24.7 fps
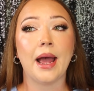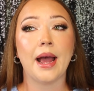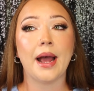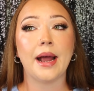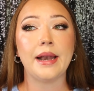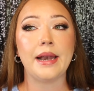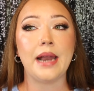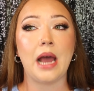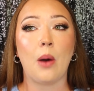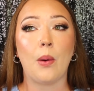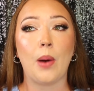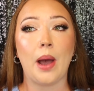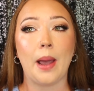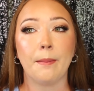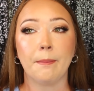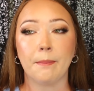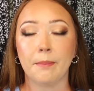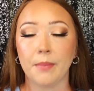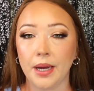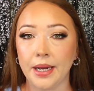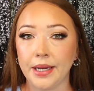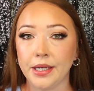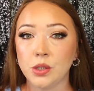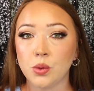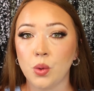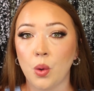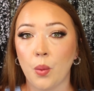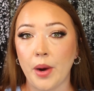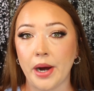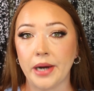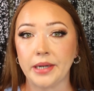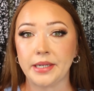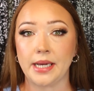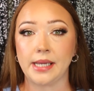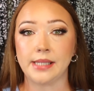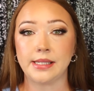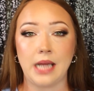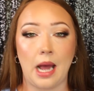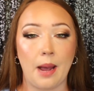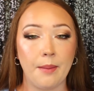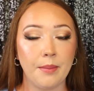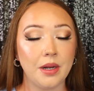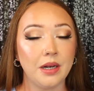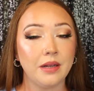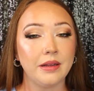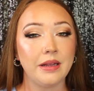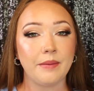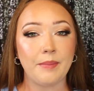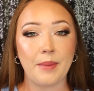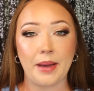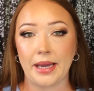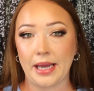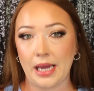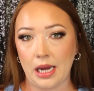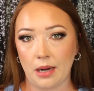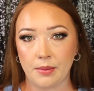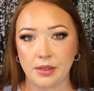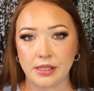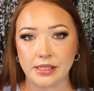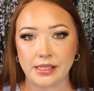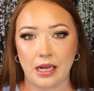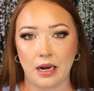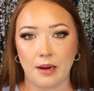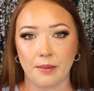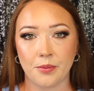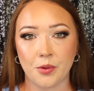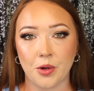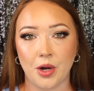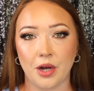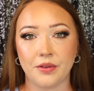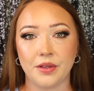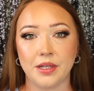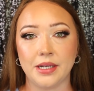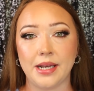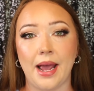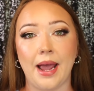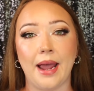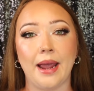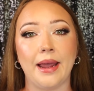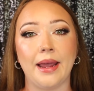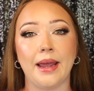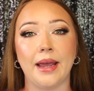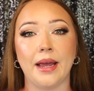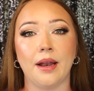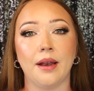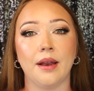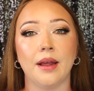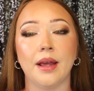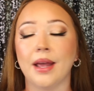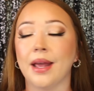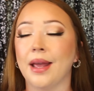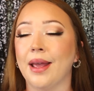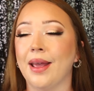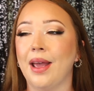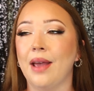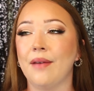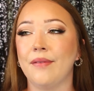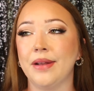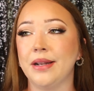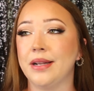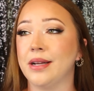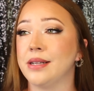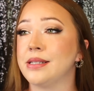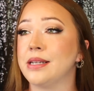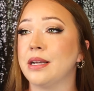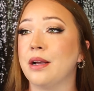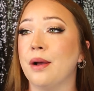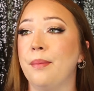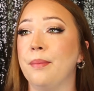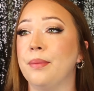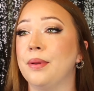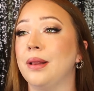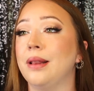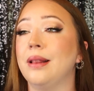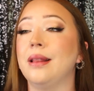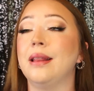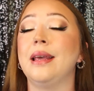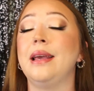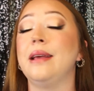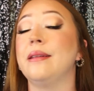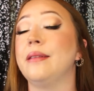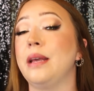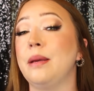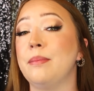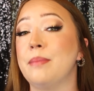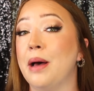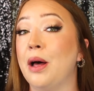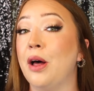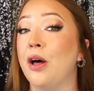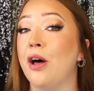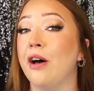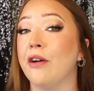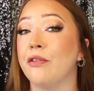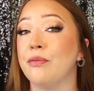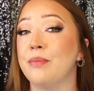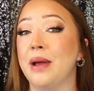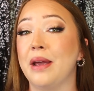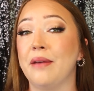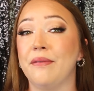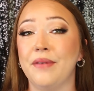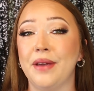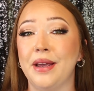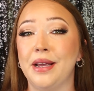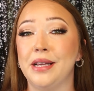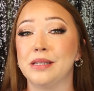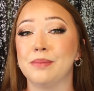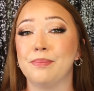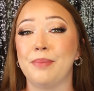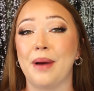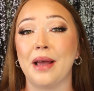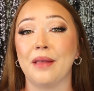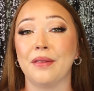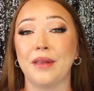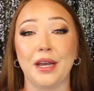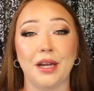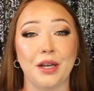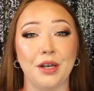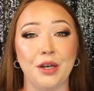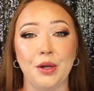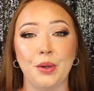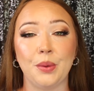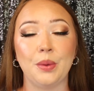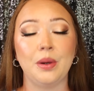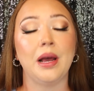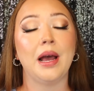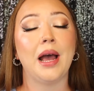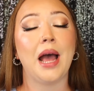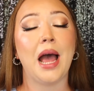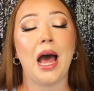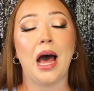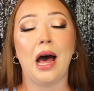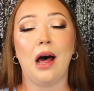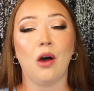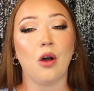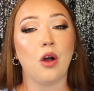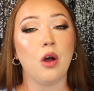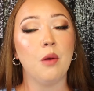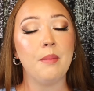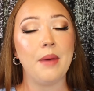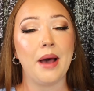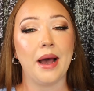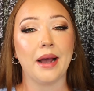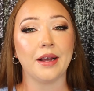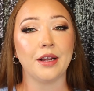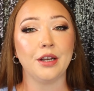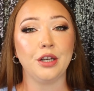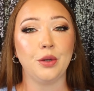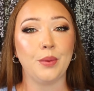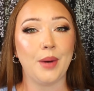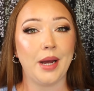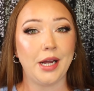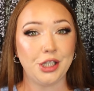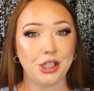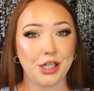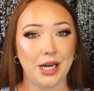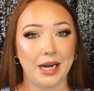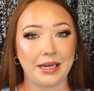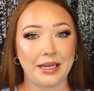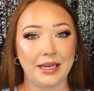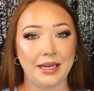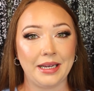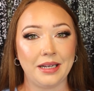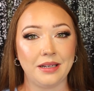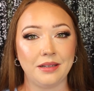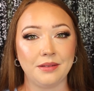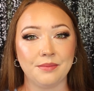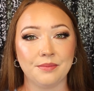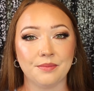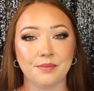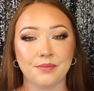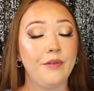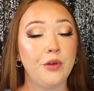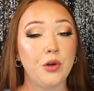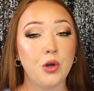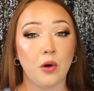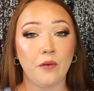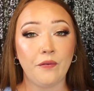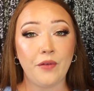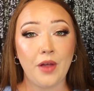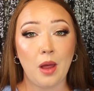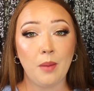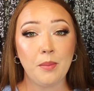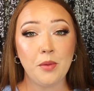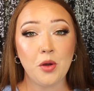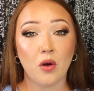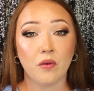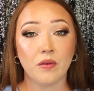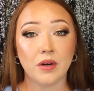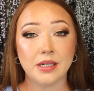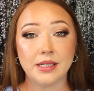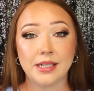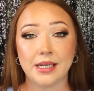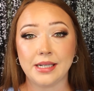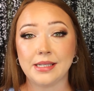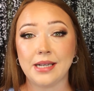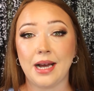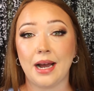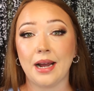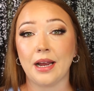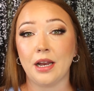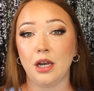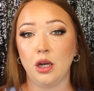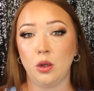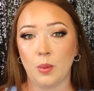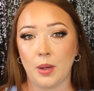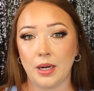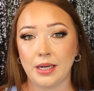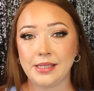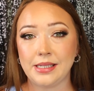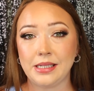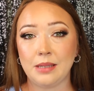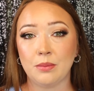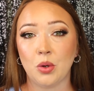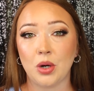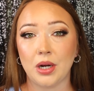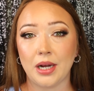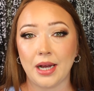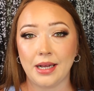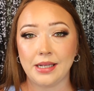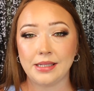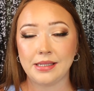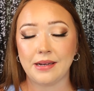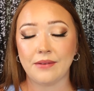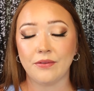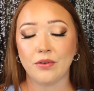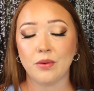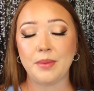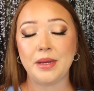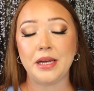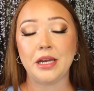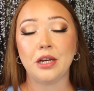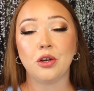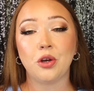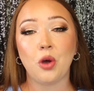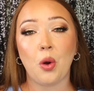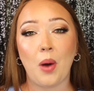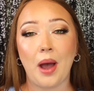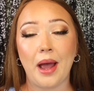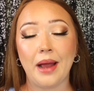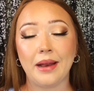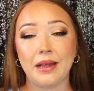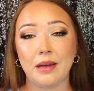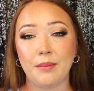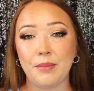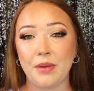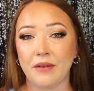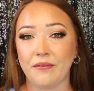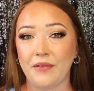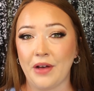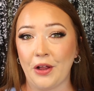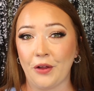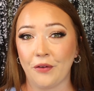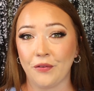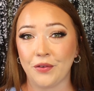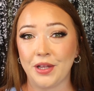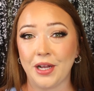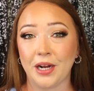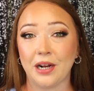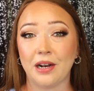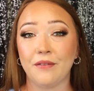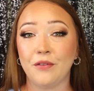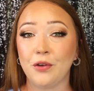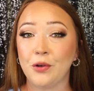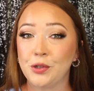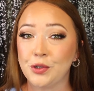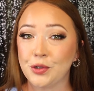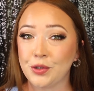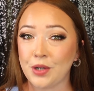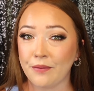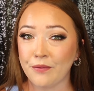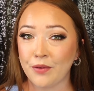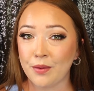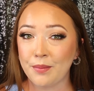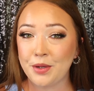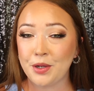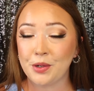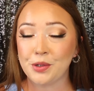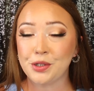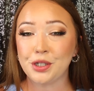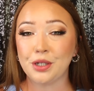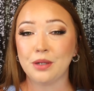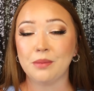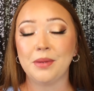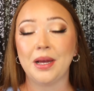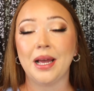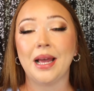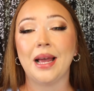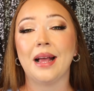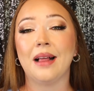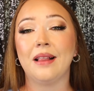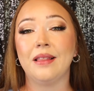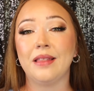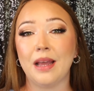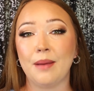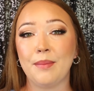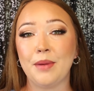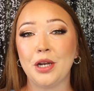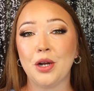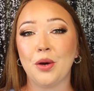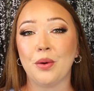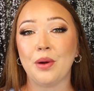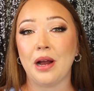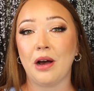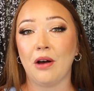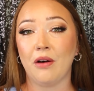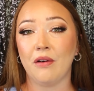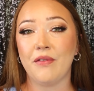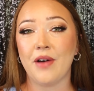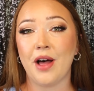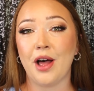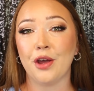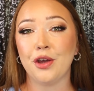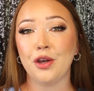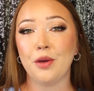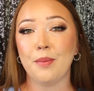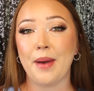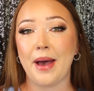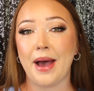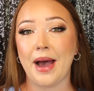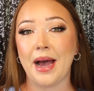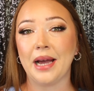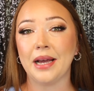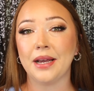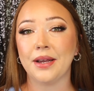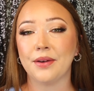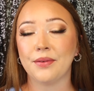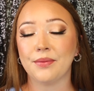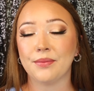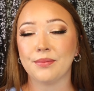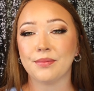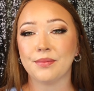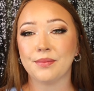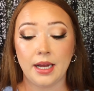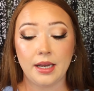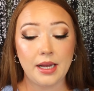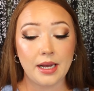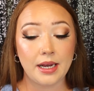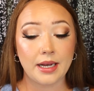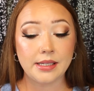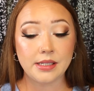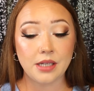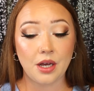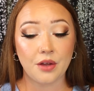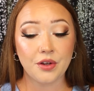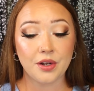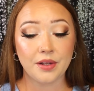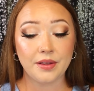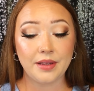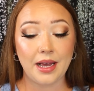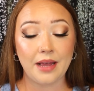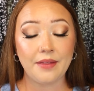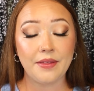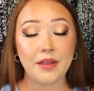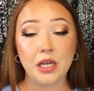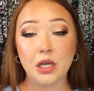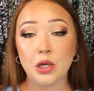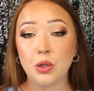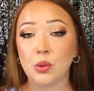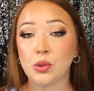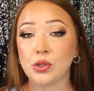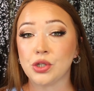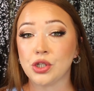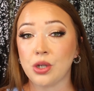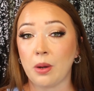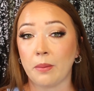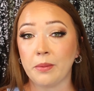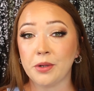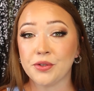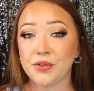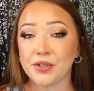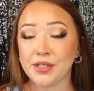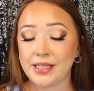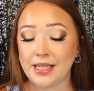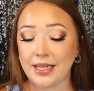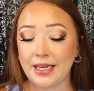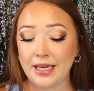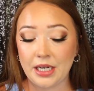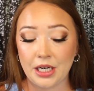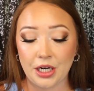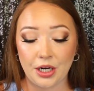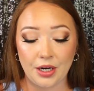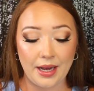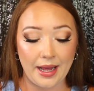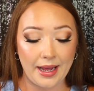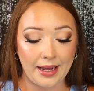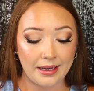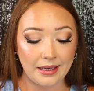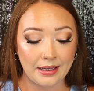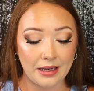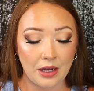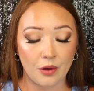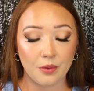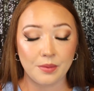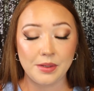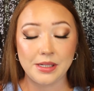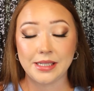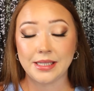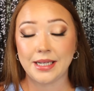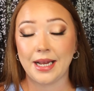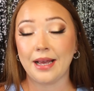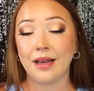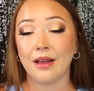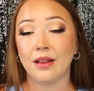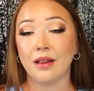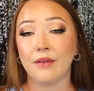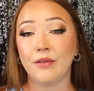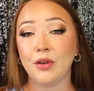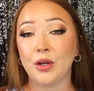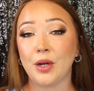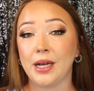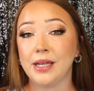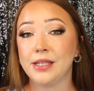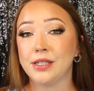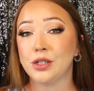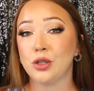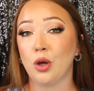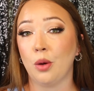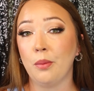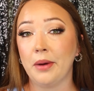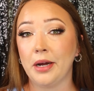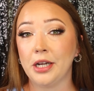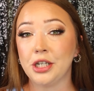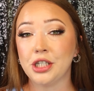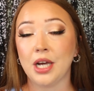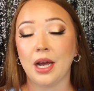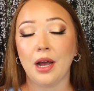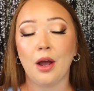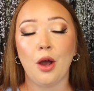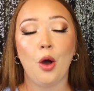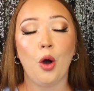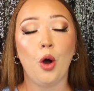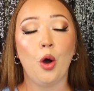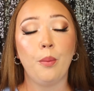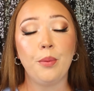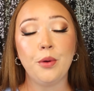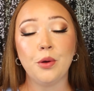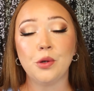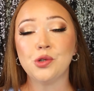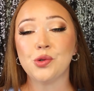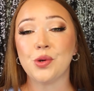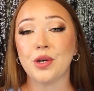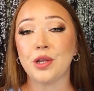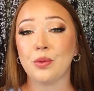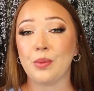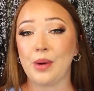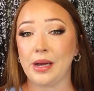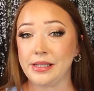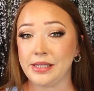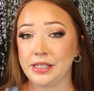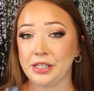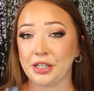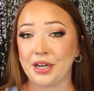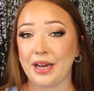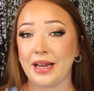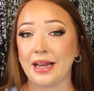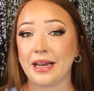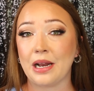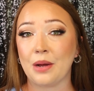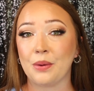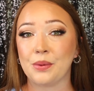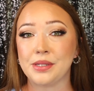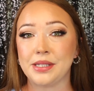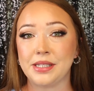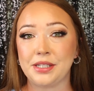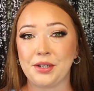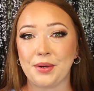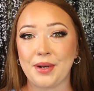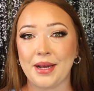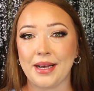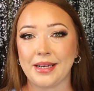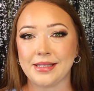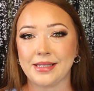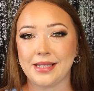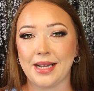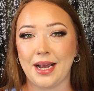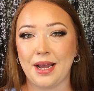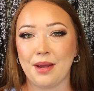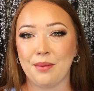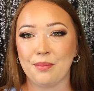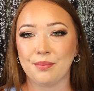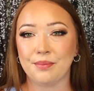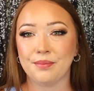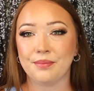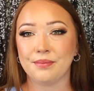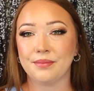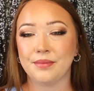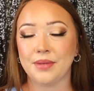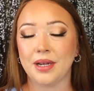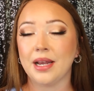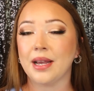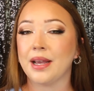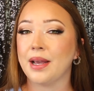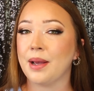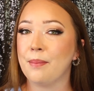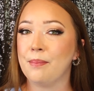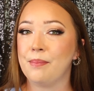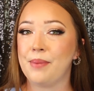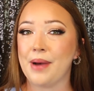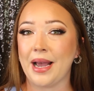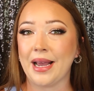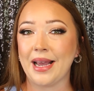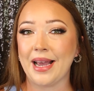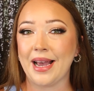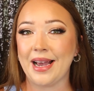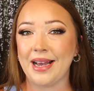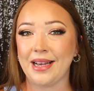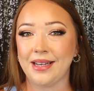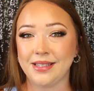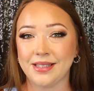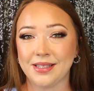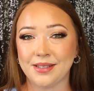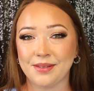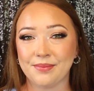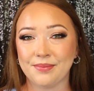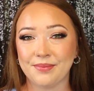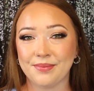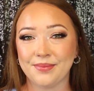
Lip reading: Now, I might do a wear test. I'm going to leave my camera set up throughout the day, and if it doesn't completely melt off my face by like noon, I'll come back and do a check-in. If you don't follow me over on TikTok and you want to see more content from me, go ahead and give me a follow over there. And if you do come from YouTube, let me know and I'll follow you back. Yeah, guys, other than that, thank you so much for sitting here and hanging out with me today. I love you guys so much. Hope you enjoy the rest of your day, and I will see you next time. Bye, guys.